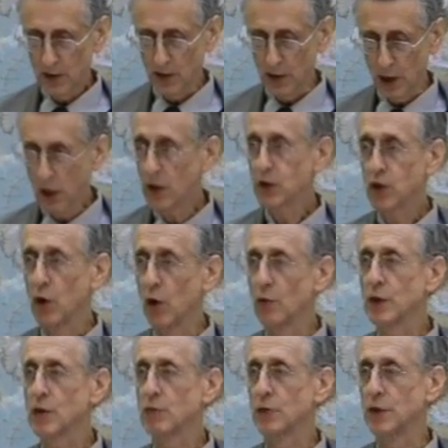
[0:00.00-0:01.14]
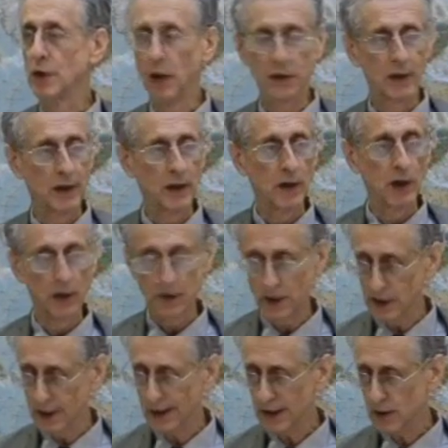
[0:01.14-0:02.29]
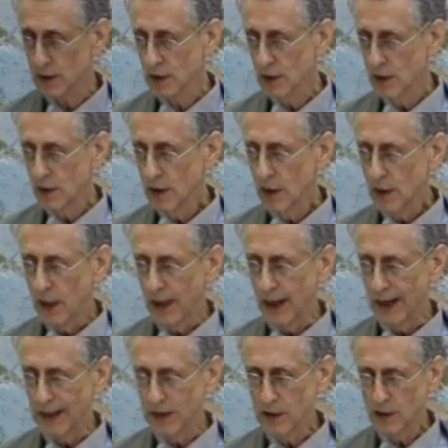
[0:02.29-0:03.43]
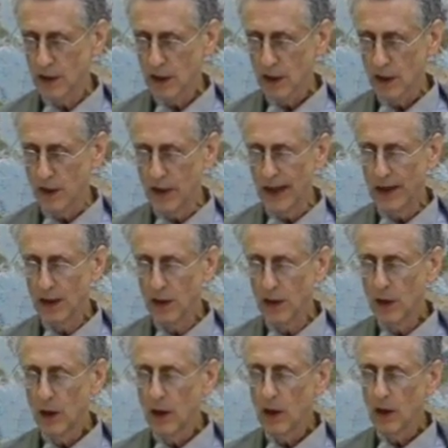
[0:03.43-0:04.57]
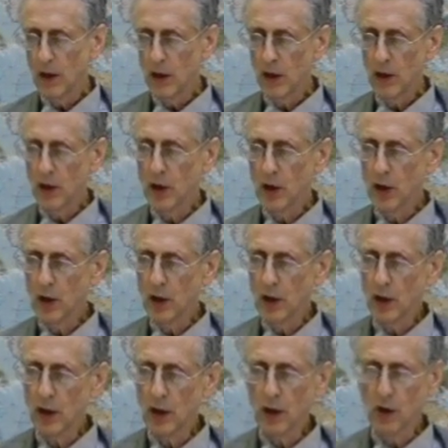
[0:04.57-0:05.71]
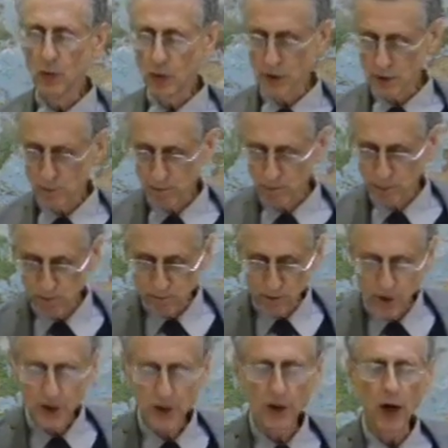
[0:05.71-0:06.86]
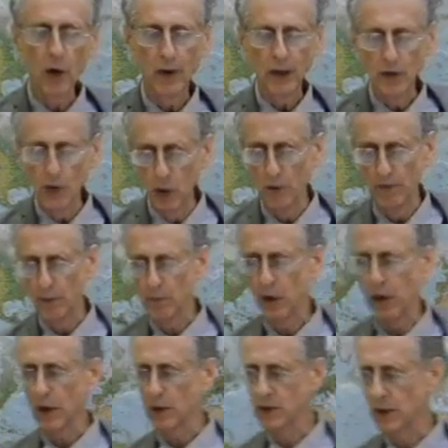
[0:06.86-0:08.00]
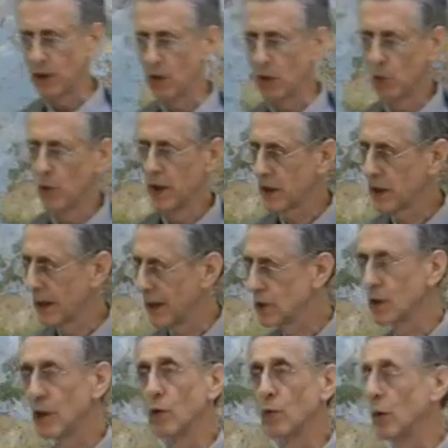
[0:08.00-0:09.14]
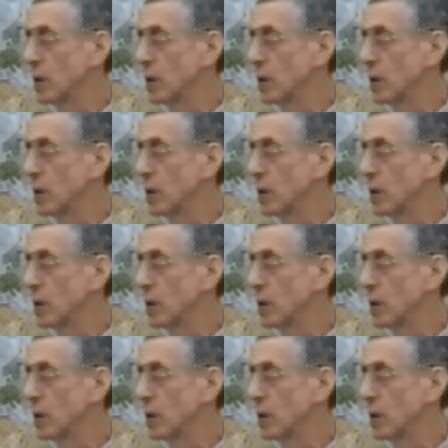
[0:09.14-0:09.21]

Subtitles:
The last coldest was 1996, and then there was snow in northern parts, and on one occasion there